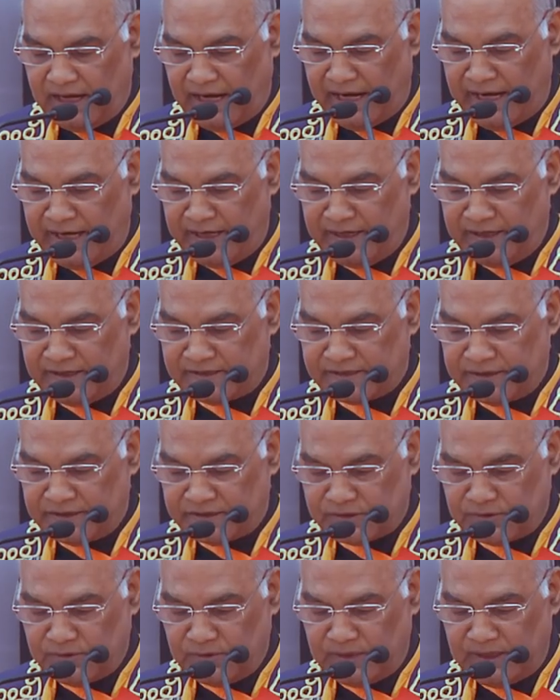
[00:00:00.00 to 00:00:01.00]
and its
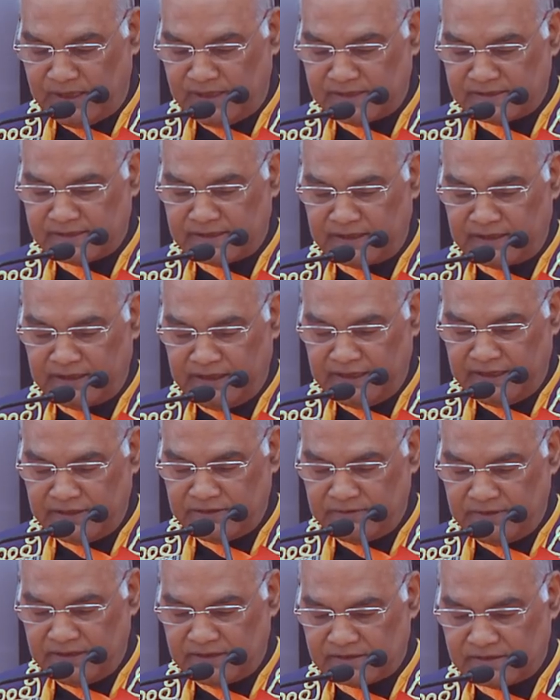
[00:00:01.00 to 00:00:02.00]
students and
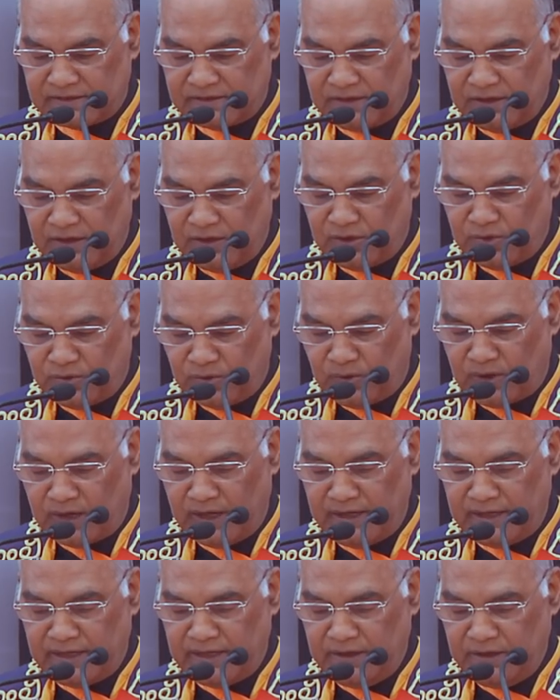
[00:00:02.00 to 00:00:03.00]
graduates to
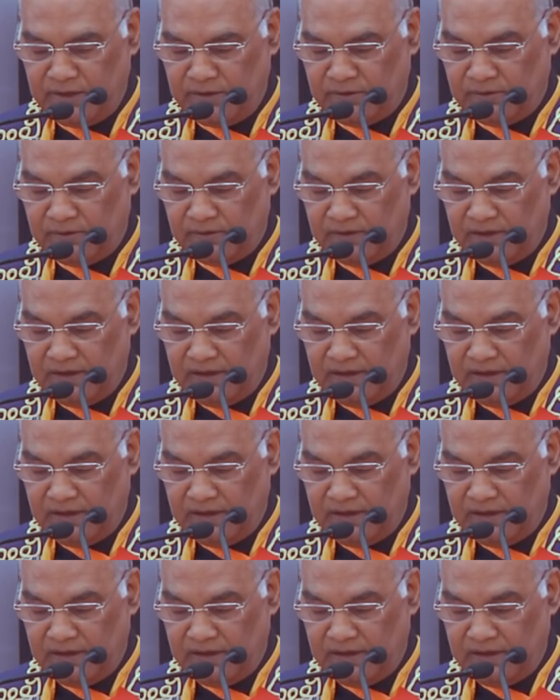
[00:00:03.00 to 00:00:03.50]
continue